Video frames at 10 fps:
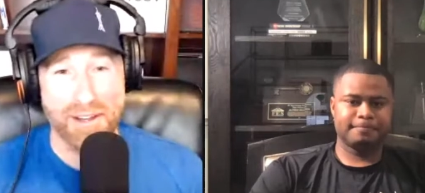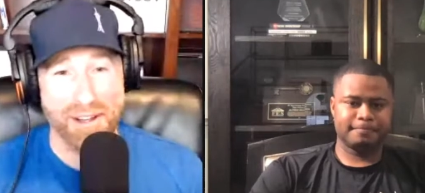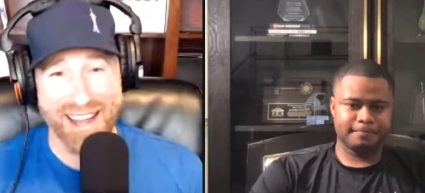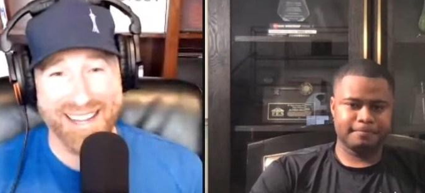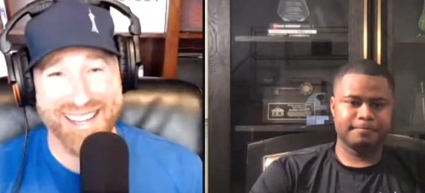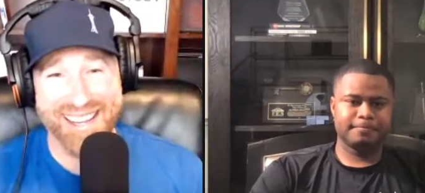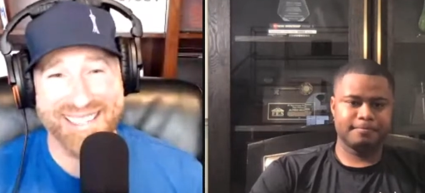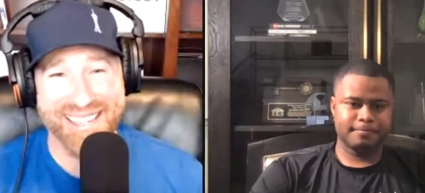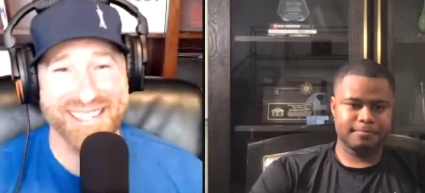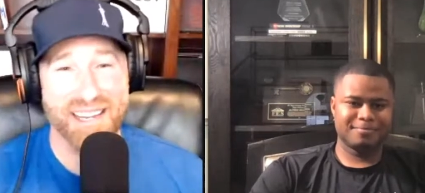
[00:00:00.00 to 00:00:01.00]
Speaker 1: like
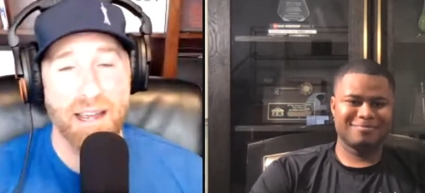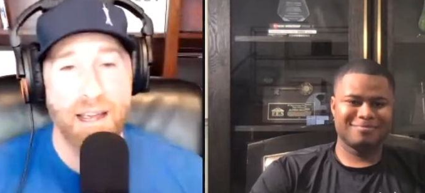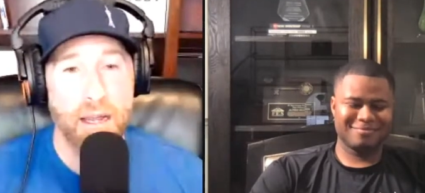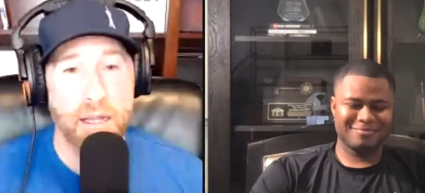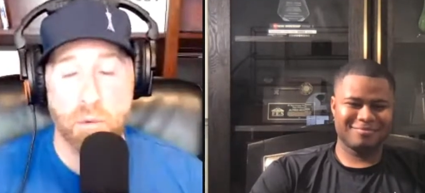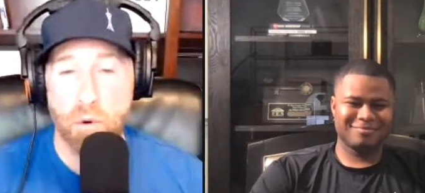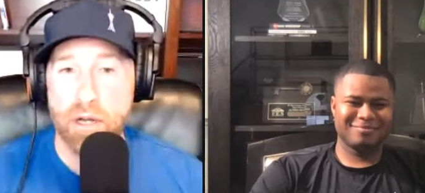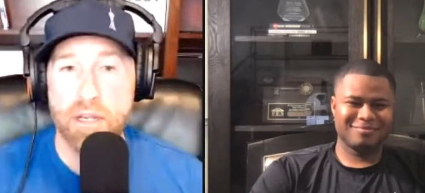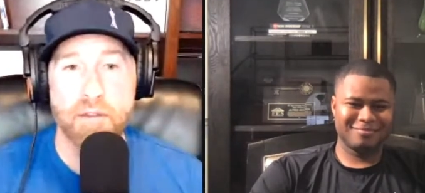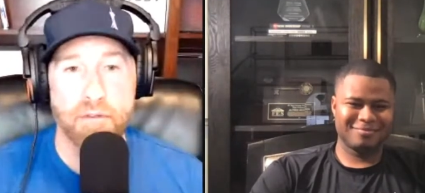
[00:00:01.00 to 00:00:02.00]
this. It's it's
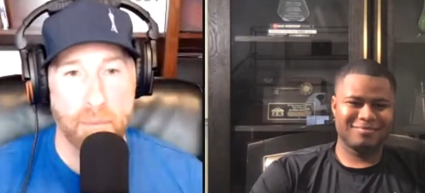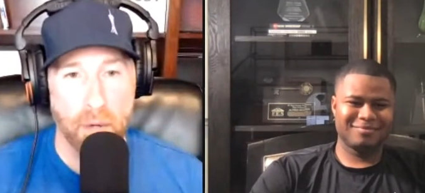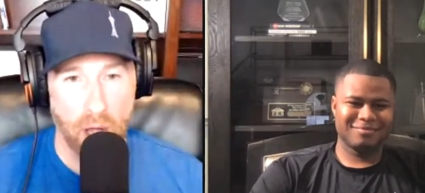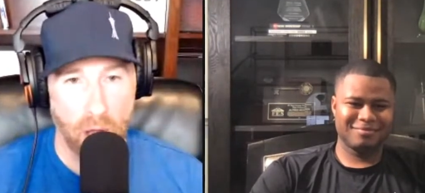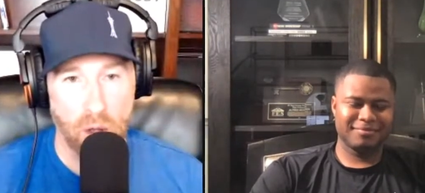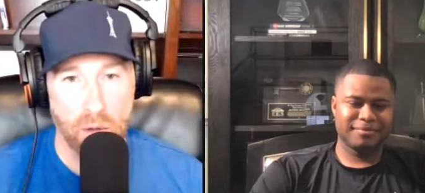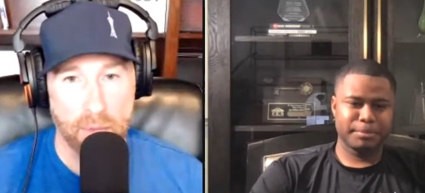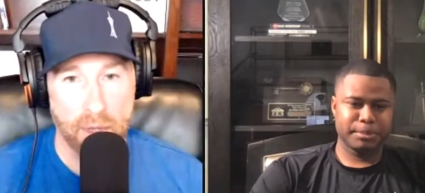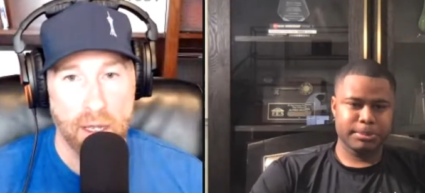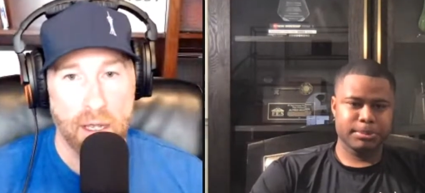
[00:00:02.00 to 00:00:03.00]
working from home.
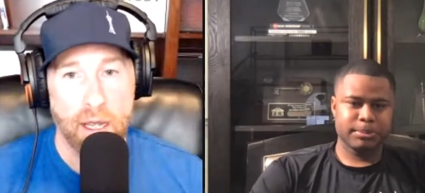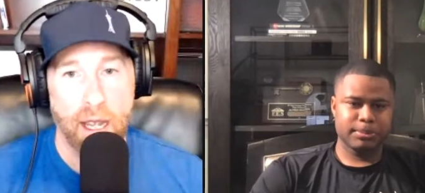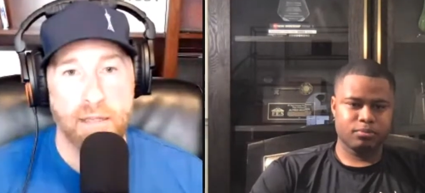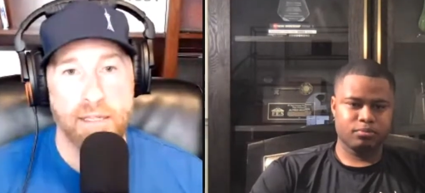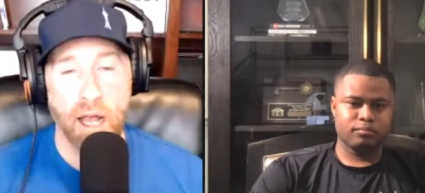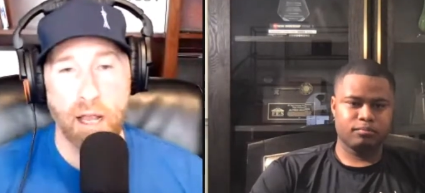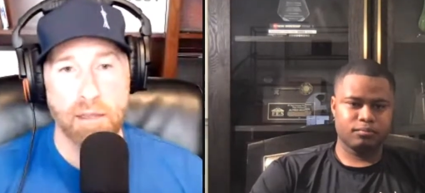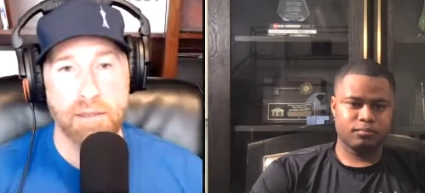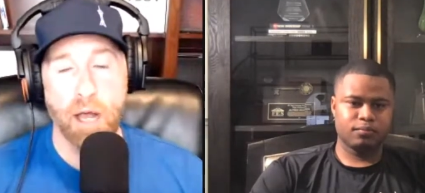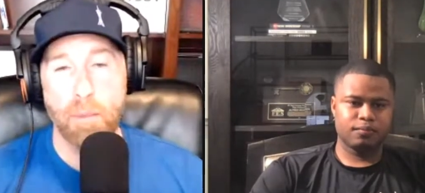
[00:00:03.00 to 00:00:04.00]
And
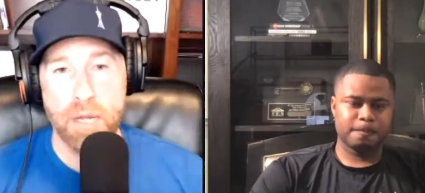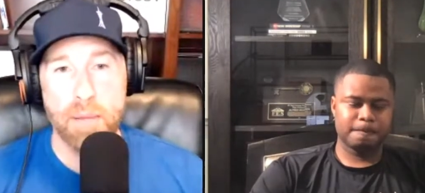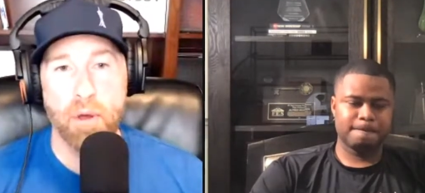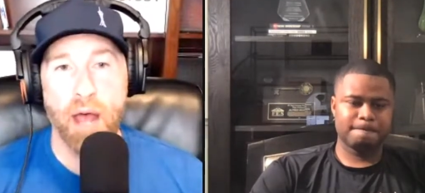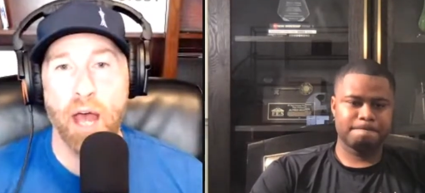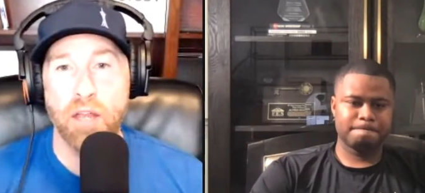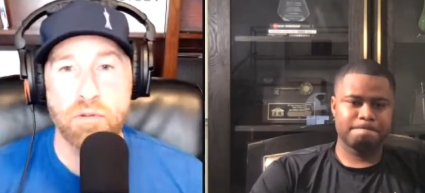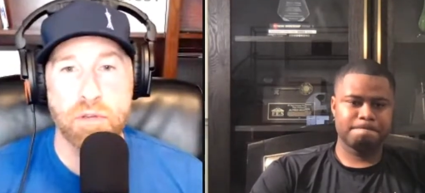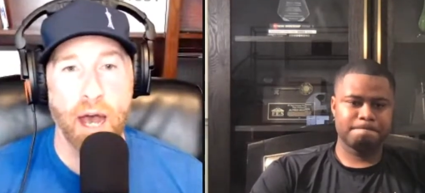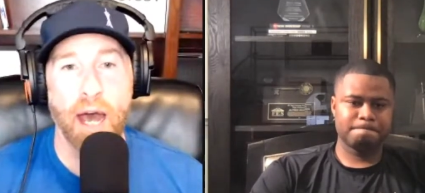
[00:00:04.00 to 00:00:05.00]
tell tell people how
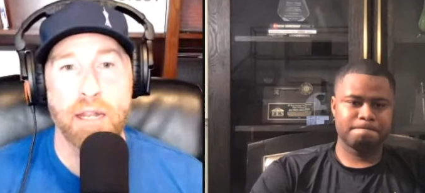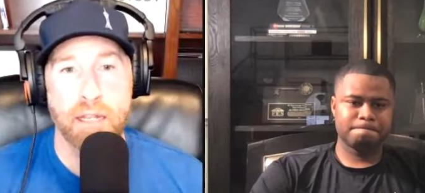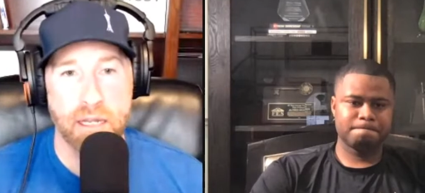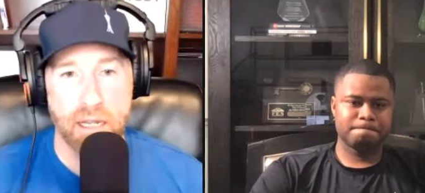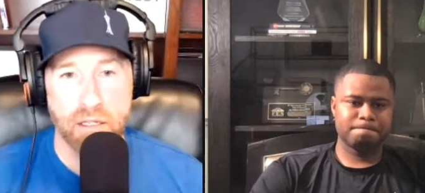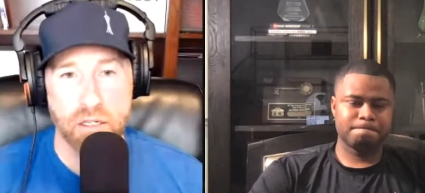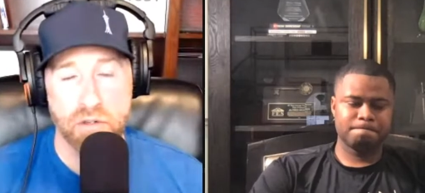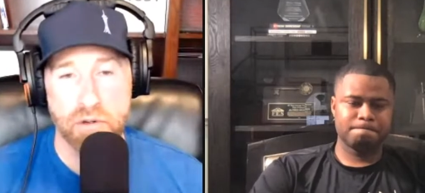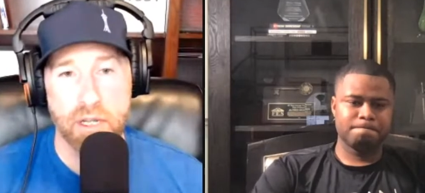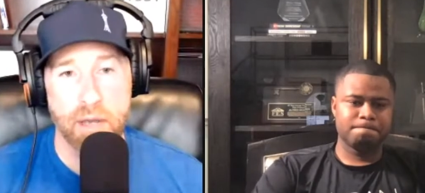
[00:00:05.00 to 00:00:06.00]
you got in the
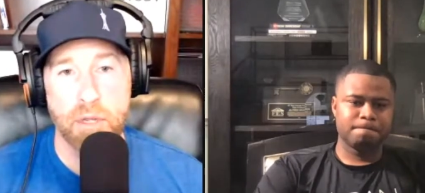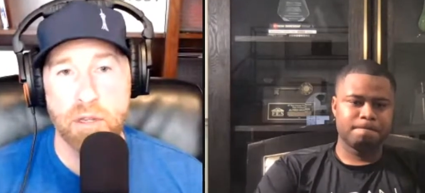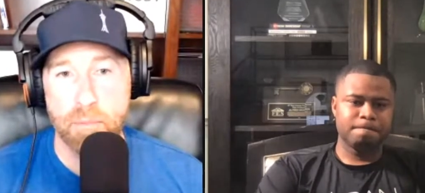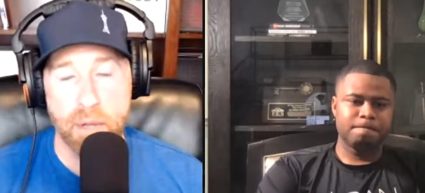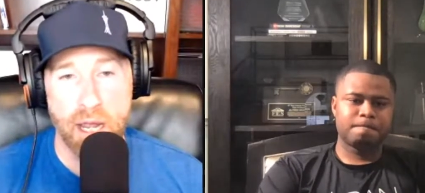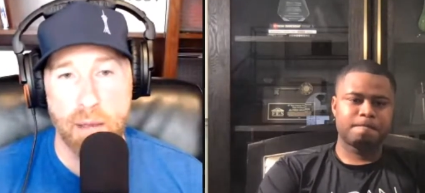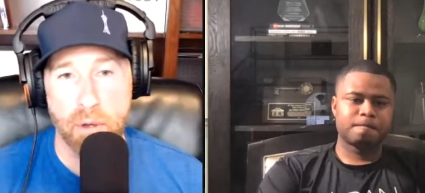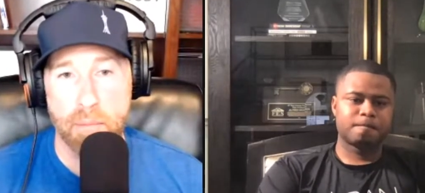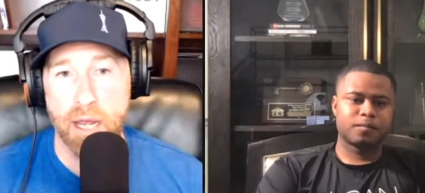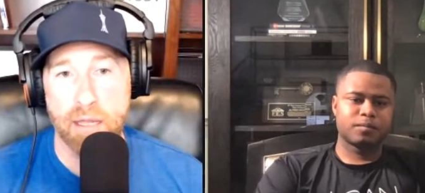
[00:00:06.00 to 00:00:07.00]
industry. I mean, you've been able
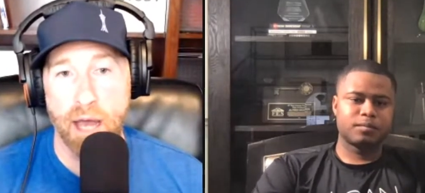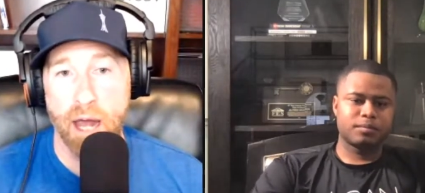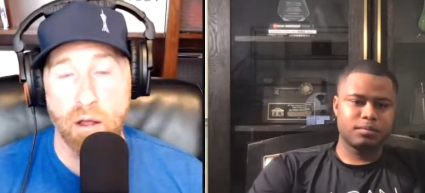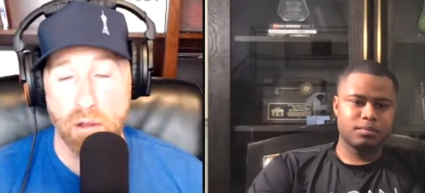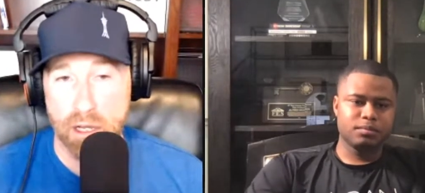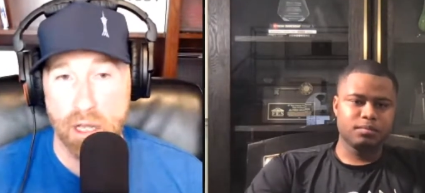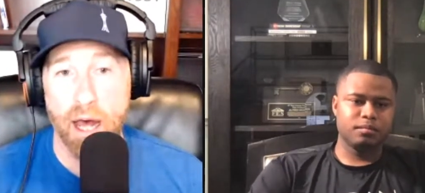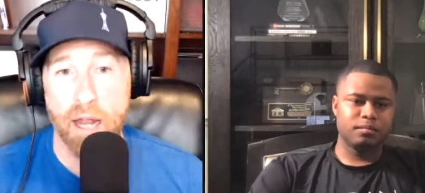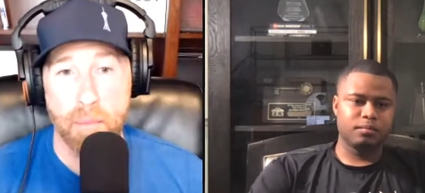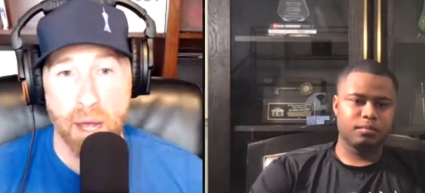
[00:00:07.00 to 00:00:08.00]
to make not only a
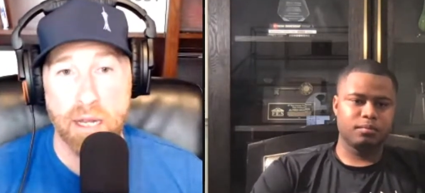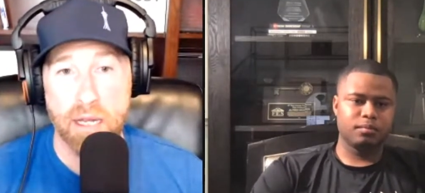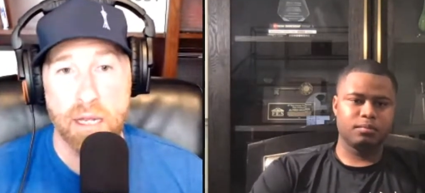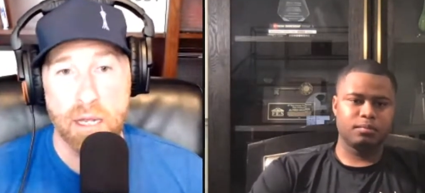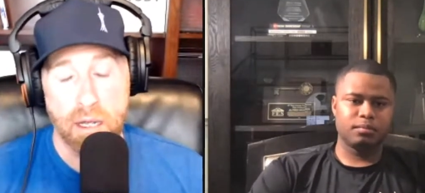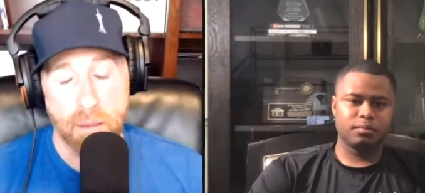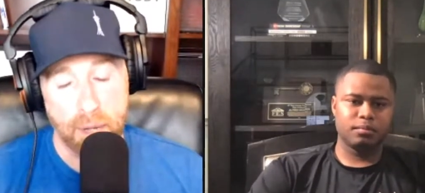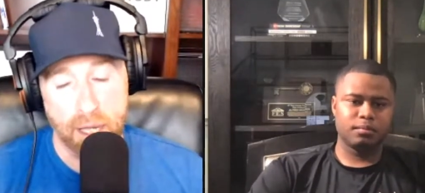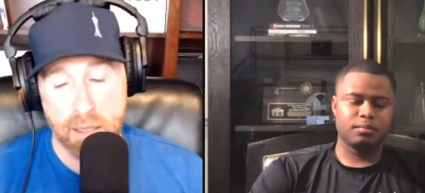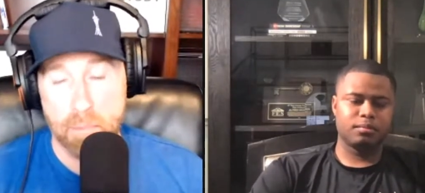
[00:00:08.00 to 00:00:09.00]
lot of money,
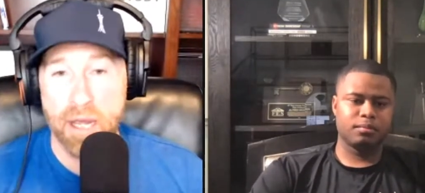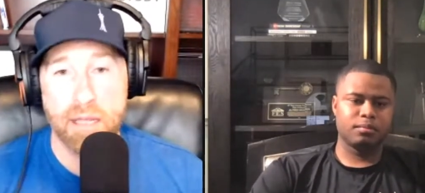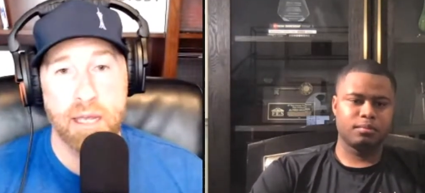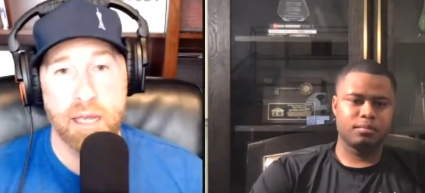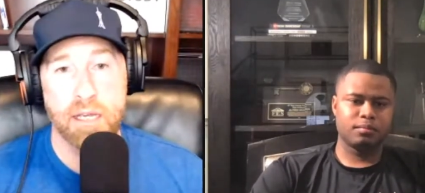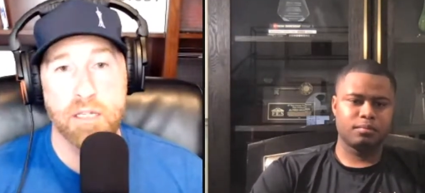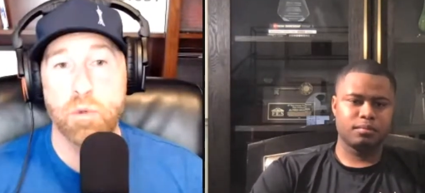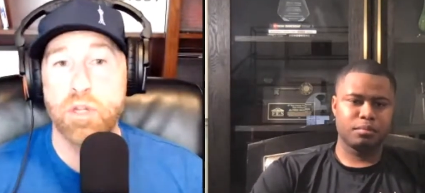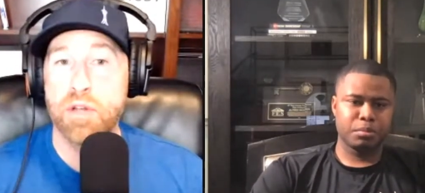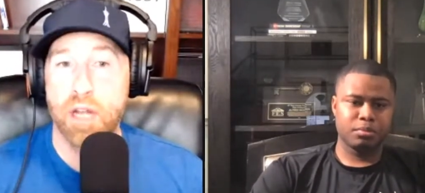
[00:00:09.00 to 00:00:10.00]
but the big thing is when you can